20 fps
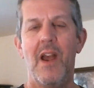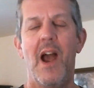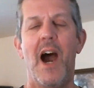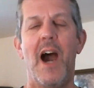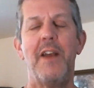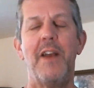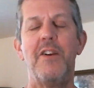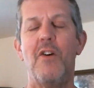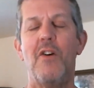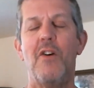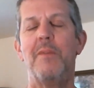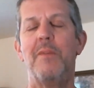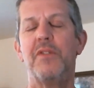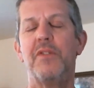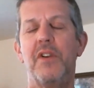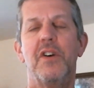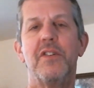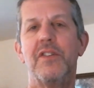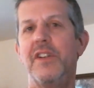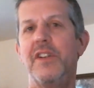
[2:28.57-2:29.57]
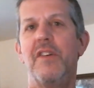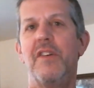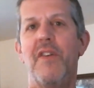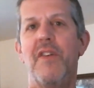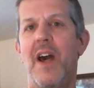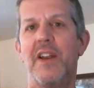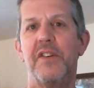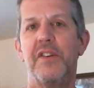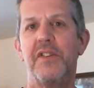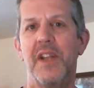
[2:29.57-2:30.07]
I know I'm as guilty of
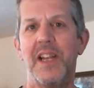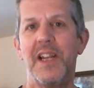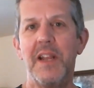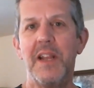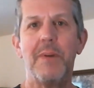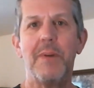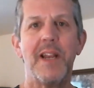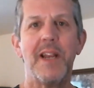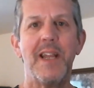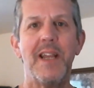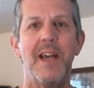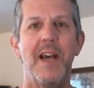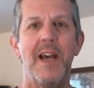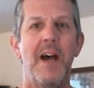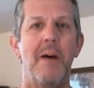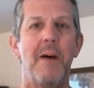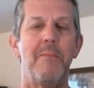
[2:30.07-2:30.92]
that as anybody,